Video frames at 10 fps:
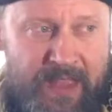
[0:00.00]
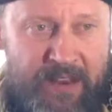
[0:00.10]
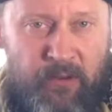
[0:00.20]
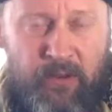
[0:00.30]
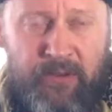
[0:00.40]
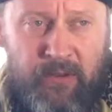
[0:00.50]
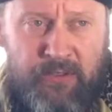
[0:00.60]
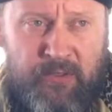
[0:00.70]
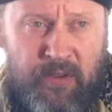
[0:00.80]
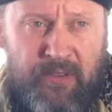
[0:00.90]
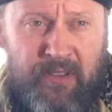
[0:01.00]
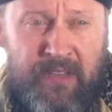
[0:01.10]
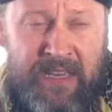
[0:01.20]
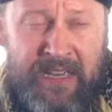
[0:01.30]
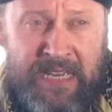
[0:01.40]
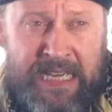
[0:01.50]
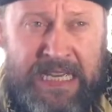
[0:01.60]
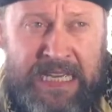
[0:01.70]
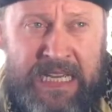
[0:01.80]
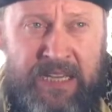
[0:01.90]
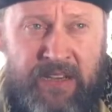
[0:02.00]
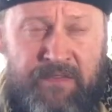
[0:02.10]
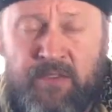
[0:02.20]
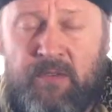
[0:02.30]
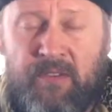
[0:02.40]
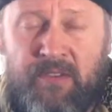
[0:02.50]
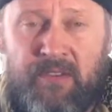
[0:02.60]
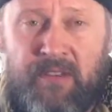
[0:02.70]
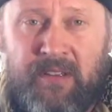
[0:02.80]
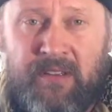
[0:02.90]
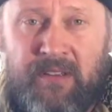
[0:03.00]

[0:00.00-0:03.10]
And also on a few of the